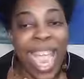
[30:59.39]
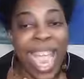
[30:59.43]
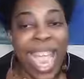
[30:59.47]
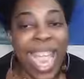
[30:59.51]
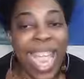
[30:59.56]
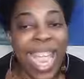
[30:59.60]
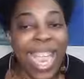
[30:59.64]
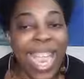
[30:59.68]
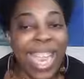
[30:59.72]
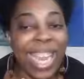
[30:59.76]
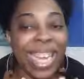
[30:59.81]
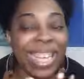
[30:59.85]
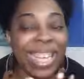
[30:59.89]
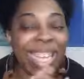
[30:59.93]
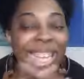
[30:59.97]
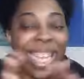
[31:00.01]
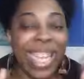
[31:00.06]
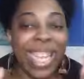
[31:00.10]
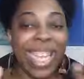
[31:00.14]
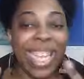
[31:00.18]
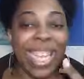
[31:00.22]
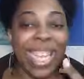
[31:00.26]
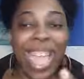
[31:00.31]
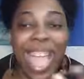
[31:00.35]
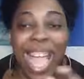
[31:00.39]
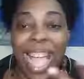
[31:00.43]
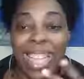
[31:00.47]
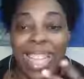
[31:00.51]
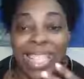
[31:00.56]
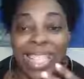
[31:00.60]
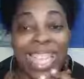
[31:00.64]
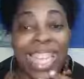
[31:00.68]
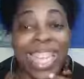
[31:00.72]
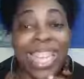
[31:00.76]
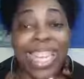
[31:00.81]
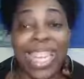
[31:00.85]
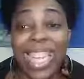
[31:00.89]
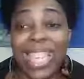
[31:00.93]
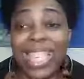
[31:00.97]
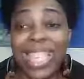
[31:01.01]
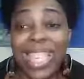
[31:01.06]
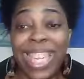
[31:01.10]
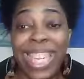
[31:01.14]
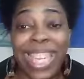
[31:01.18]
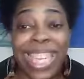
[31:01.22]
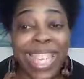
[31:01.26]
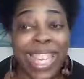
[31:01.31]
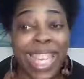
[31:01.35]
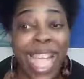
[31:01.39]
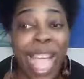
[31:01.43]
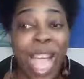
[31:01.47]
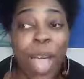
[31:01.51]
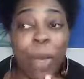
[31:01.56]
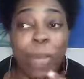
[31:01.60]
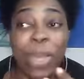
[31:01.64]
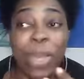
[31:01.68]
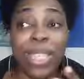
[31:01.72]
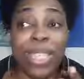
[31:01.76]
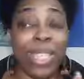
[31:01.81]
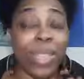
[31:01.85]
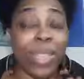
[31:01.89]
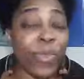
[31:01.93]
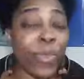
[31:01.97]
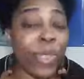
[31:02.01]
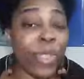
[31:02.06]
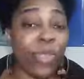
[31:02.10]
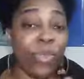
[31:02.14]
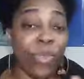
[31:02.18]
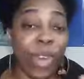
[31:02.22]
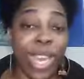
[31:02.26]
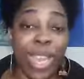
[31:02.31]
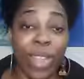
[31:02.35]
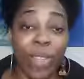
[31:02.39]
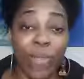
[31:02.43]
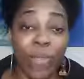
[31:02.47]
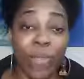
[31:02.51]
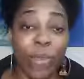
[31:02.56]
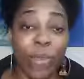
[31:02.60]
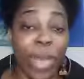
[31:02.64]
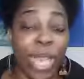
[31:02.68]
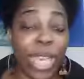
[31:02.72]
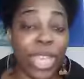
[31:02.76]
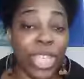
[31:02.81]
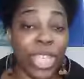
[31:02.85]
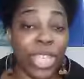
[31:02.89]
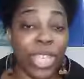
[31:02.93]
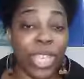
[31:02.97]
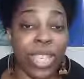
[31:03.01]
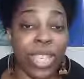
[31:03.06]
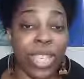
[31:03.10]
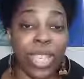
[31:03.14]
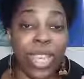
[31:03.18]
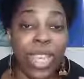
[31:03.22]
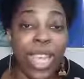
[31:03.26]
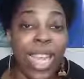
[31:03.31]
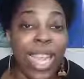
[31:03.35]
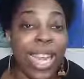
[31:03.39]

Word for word: and guys, yeah, they said it in the comments. This was great information.